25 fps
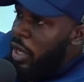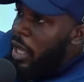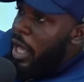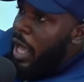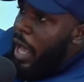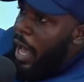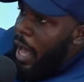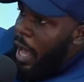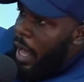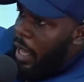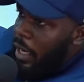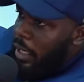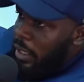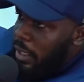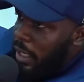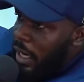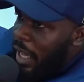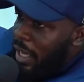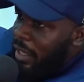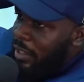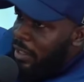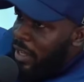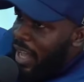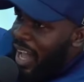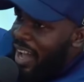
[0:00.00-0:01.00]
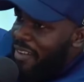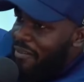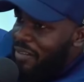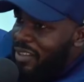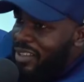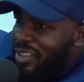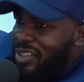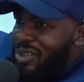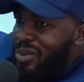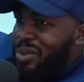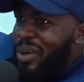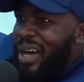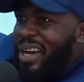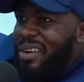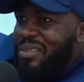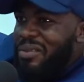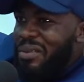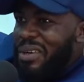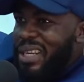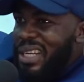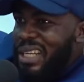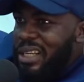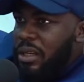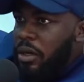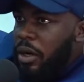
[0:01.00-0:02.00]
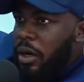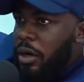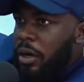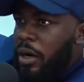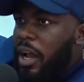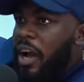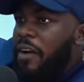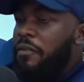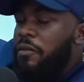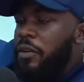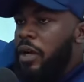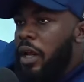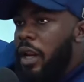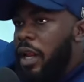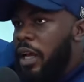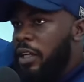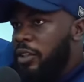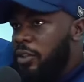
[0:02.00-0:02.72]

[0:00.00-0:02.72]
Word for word: yeah. and like having to like really learn, I've realized